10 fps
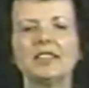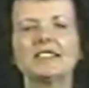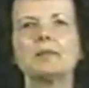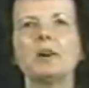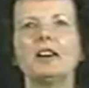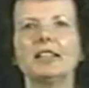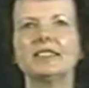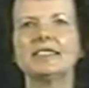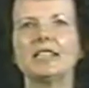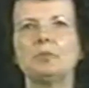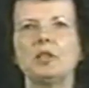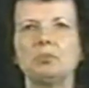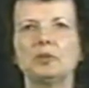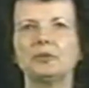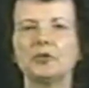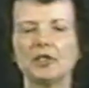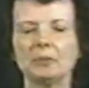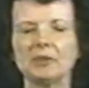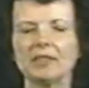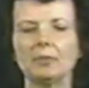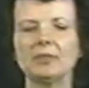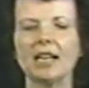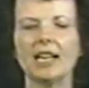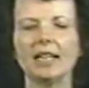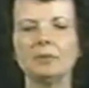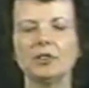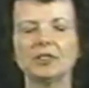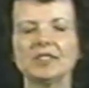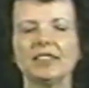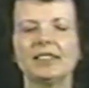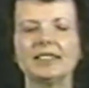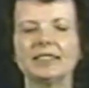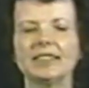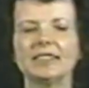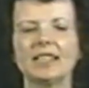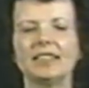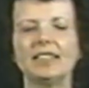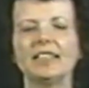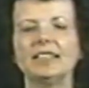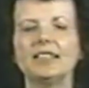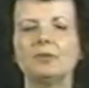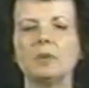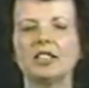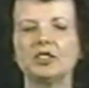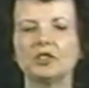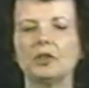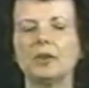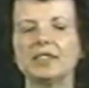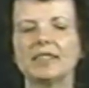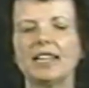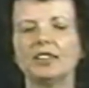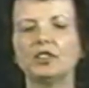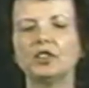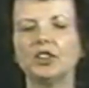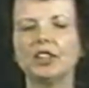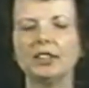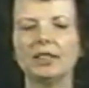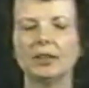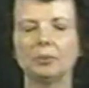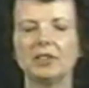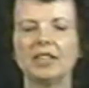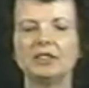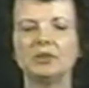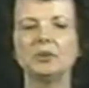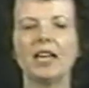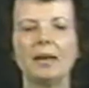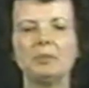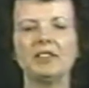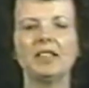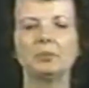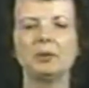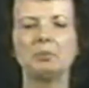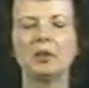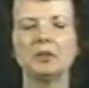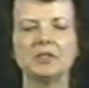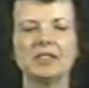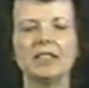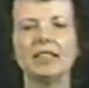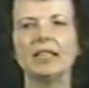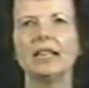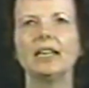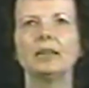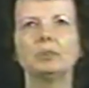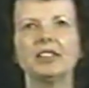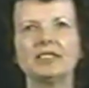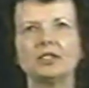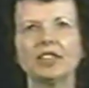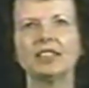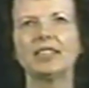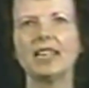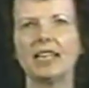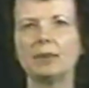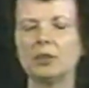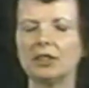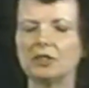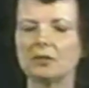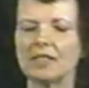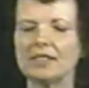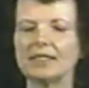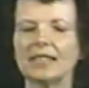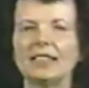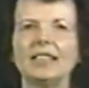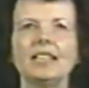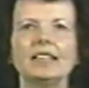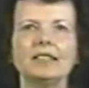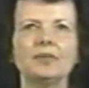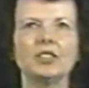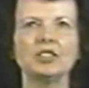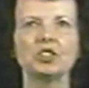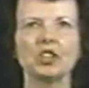Please come out and see me perform sometime. You'll see listings at the end of my show as they occur. When they do happen, they'll be posted. Please look at the animal addresses at the end of the